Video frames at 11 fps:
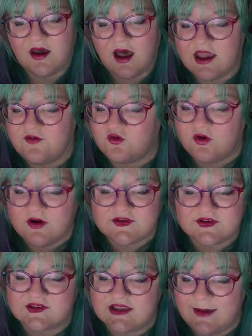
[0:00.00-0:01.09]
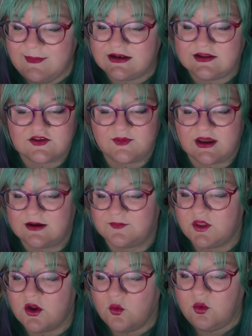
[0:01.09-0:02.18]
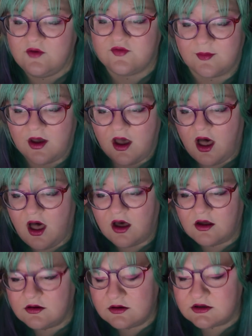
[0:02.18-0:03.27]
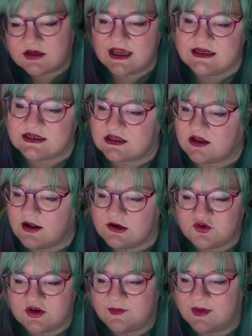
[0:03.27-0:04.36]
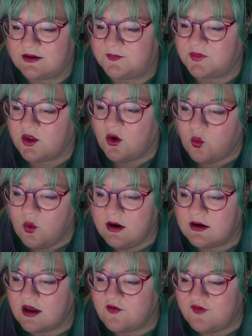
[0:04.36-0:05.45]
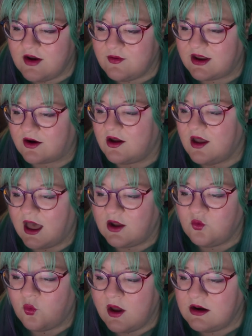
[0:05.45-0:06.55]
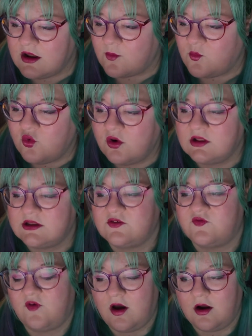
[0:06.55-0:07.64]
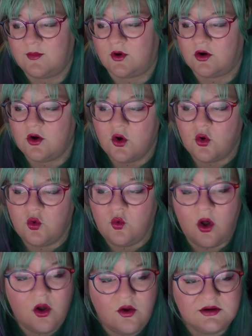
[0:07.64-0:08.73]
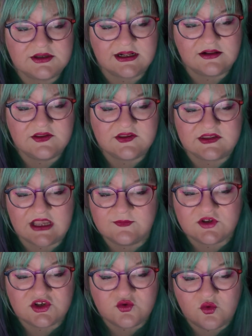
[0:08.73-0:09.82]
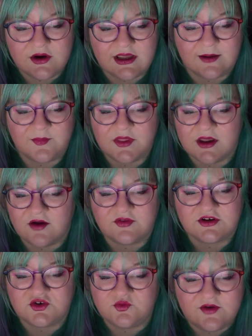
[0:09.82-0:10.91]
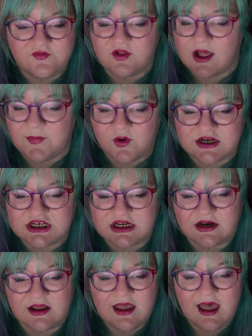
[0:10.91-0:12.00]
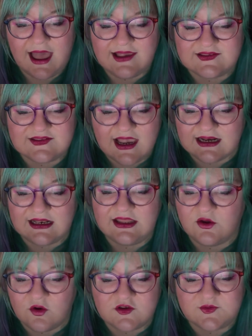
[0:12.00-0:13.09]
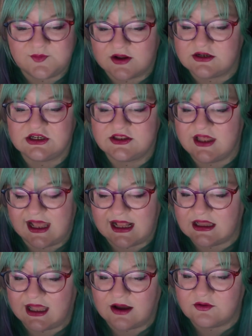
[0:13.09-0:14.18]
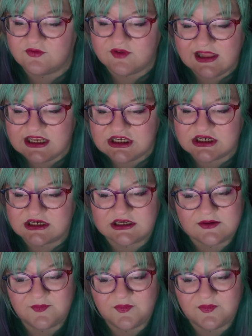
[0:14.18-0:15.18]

I have cross-examined these men, one of them a hard-headed countryman, one a farrier, and one a moorland farmer, who all tell the same story of the dreadful apparition, exactly corresponding to the hellhound of the legend.